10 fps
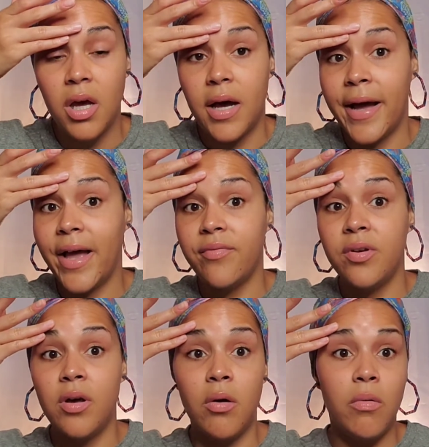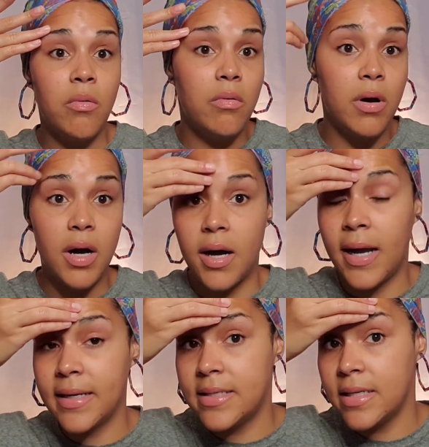I have no
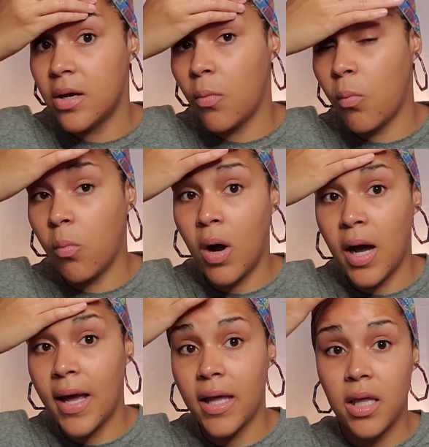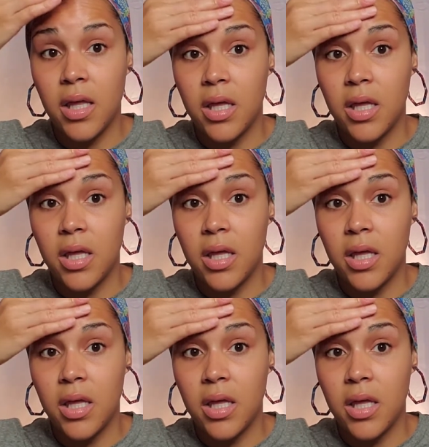idea why.